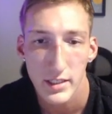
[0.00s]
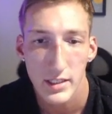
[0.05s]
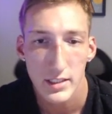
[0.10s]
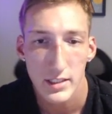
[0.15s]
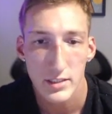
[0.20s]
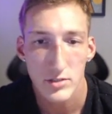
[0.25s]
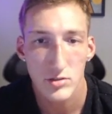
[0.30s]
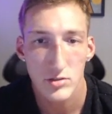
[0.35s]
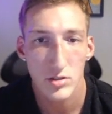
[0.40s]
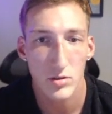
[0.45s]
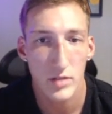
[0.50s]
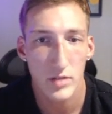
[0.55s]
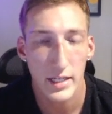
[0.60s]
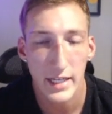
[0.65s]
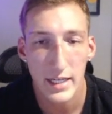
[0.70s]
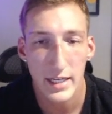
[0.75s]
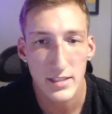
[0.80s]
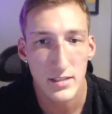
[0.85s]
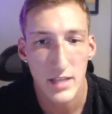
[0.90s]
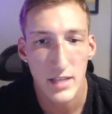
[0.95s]
so like
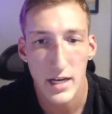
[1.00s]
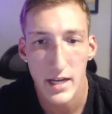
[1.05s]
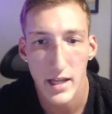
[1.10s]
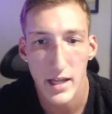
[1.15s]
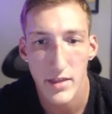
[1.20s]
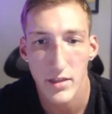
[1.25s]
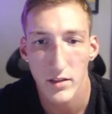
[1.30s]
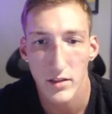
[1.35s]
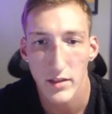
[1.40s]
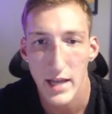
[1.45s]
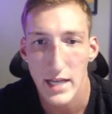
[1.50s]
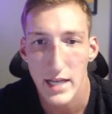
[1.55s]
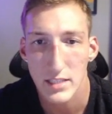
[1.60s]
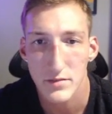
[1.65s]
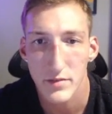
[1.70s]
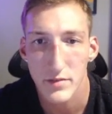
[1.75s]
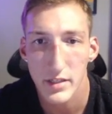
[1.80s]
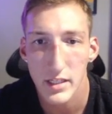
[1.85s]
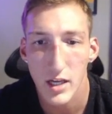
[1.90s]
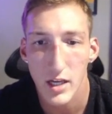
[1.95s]
I said in the last
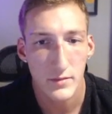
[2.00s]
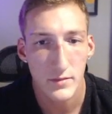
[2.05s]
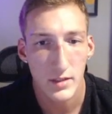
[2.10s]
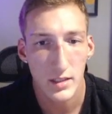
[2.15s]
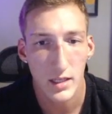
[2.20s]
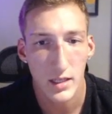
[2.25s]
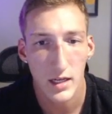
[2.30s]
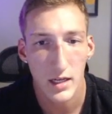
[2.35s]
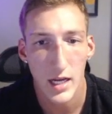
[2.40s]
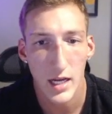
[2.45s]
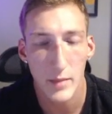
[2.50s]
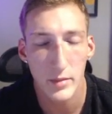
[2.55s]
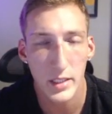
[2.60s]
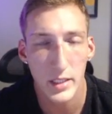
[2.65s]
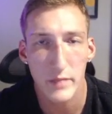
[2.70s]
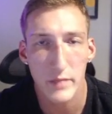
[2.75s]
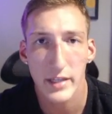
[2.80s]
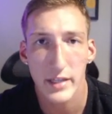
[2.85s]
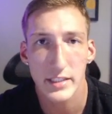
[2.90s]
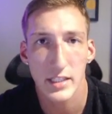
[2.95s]
video, I, I
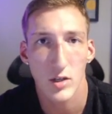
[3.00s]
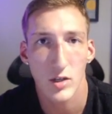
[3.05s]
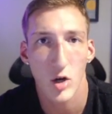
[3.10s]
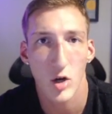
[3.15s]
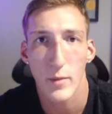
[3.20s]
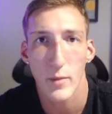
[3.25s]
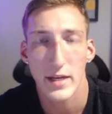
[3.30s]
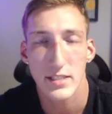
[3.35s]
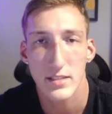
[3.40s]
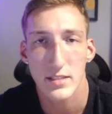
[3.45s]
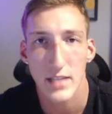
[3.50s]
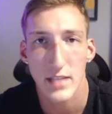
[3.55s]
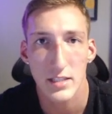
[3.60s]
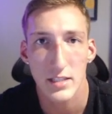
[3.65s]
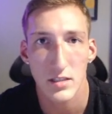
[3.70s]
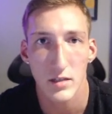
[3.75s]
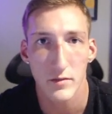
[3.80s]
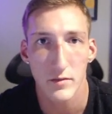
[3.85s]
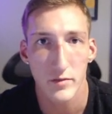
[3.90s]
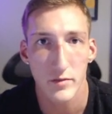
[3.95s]
believe I did all my sets
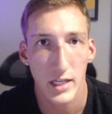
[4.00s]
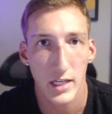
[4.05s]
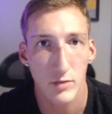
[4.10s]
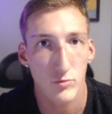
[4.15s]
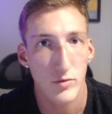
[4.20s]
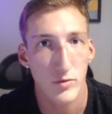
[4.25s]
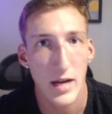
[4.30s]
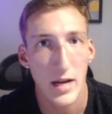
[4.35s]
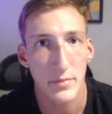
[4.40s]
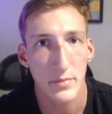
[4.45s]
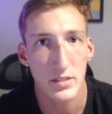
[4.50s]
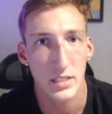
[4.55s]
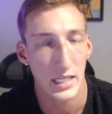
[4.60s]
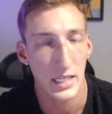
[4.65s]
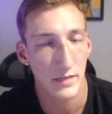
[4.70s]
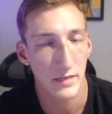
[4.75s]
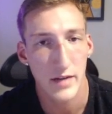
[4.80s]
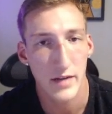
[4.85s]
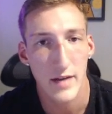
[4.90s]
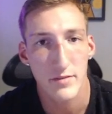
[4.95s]
of like reps,
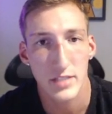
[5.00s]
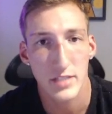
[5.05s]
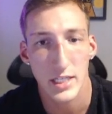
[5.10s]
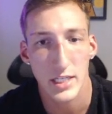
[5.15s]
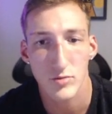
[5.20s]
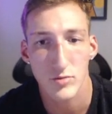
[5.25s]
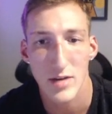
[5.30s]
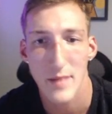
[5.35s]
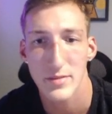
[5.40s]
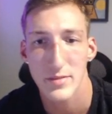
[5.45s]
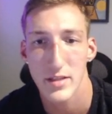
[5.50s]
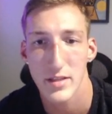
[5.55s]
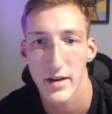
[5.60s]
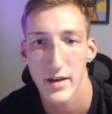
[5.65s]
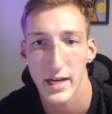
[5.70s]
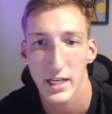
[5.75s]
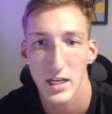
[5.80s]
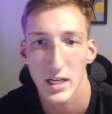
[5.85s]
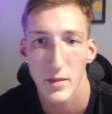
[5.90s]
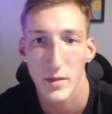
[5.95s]
like five, six reps, and then
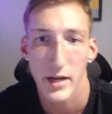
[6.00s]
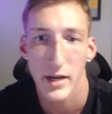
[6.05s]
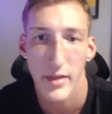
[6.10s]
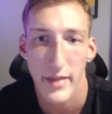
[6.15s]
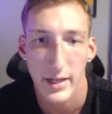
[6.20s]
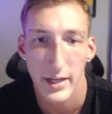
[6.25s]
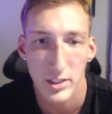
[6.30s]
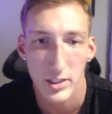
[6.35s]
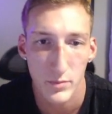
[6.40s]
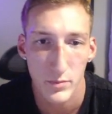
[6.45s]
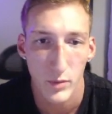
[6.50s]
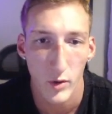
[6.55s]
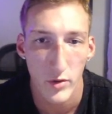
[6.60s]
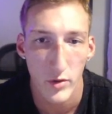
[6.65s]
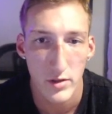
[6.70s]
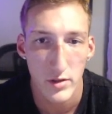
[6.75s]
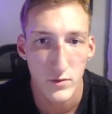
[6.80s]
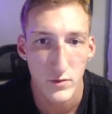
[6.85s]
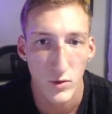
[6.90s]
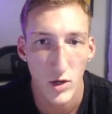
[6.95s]
I come in and I just pull
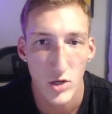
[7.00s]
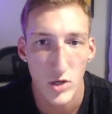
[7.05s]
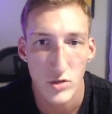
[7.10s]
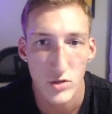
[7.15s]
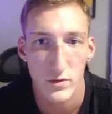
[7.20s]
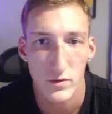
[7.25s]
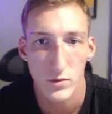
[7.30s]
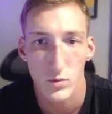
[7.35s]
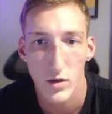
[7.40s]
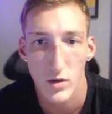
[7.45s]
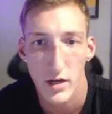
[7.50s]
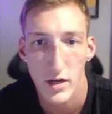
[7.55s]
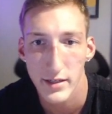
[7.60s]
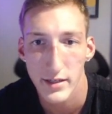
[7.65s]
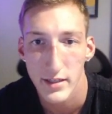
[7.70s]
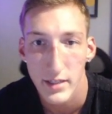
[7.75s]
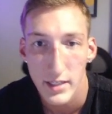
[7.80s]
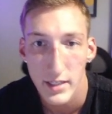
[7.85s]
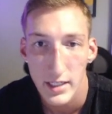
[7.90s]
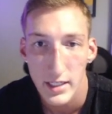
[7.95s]
this 400 for one.
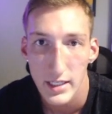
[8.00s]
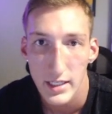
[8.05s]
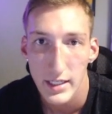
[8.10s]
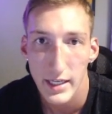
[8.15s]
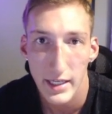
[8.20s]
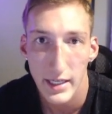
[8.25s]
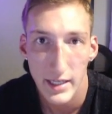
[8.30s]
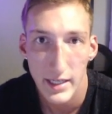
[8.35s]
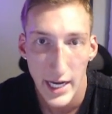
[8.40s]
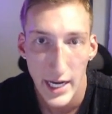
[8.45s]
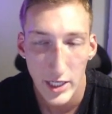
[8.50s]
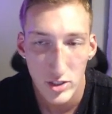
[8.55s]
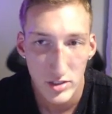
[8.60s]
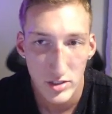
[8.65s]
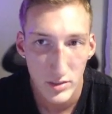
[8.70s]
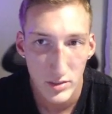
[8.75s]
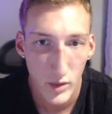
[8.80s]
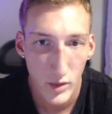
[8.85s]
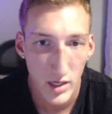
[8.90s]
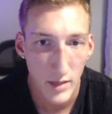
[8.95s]
It
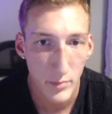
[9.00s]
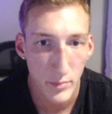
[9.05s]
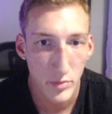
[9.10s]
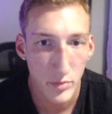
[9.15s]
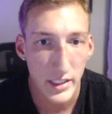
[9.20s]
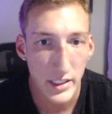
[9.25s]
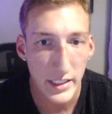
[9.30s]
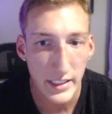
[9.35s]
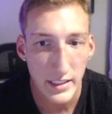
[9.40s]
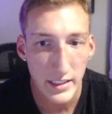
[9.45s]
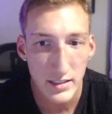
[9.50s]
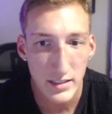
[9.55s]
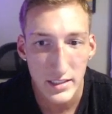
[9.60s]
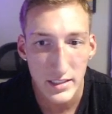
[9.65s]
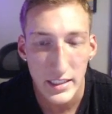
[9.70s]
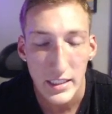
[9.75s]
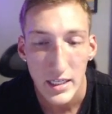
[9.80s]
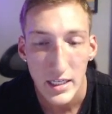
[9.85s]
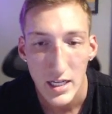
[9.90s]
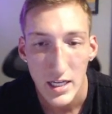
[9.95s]
actually went up pretty
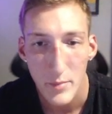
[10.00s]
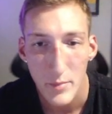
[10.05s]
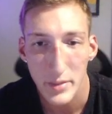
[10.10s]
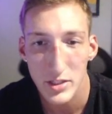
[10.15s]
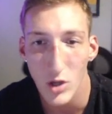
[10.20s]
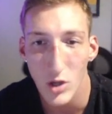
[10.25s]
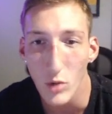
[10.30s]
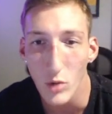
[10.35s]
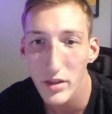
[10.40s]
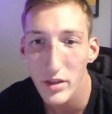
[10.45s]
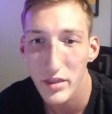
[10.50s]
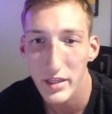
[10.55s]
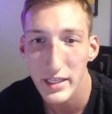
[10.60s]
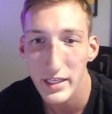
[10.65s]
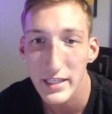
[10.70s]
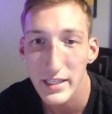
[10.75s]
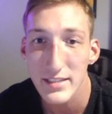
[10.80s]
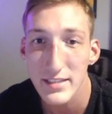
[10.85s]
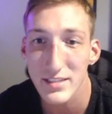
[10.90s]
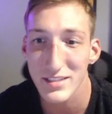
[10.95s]
easy, but the only thing
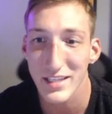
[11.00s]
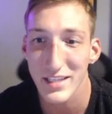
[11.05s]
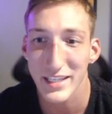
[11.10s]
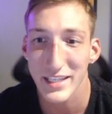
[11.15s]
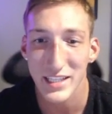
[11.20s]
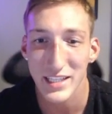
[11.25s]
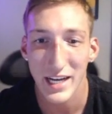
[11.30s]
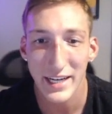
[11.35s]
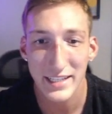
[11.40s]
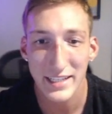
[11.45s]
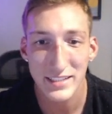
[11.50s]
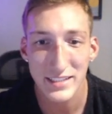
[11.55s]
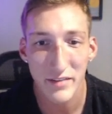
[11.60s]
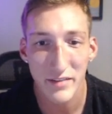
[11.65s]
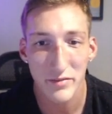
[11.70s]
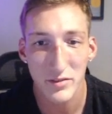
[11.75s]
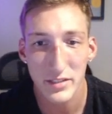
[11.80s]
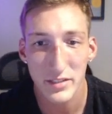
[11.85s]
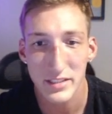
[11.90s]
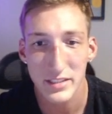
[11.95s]
is like I could
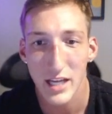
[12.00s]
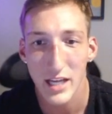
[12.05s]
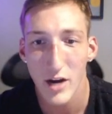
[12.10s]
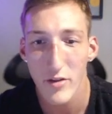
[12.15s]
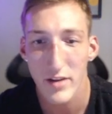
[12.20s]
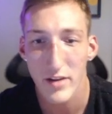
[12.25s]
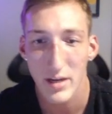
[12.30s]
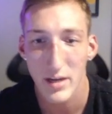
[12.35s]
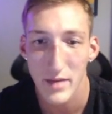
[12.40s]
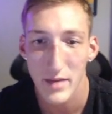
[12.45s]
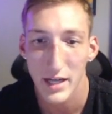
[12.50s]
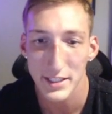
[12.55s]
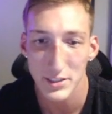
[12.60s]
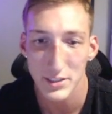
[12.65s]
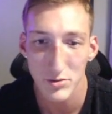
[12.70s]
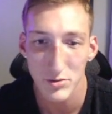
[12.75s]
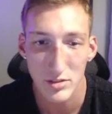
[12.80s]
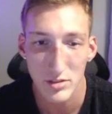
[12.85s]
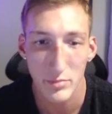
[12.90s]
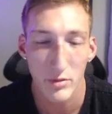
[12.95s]
definitely tell that I'm not
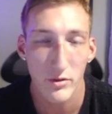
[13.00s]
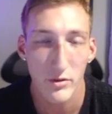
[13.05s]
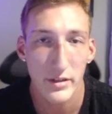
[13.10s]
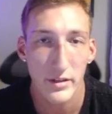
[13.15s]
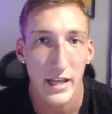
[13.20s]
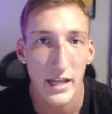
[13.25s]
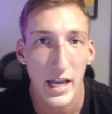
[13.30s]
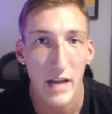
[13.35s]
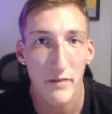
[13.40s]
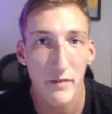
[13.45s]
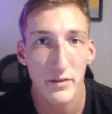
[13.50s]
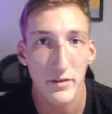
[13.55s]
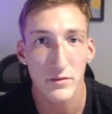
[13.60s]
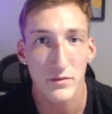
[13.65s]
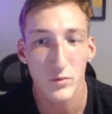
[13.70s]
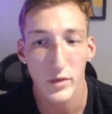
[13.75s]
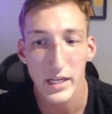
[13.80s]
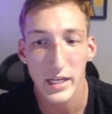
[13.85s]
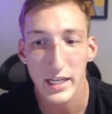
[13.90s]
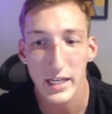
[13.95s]
used to pulling that heavy
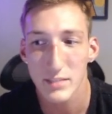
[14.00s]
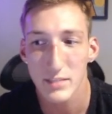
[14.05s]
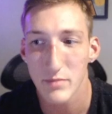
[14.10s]
of weight because my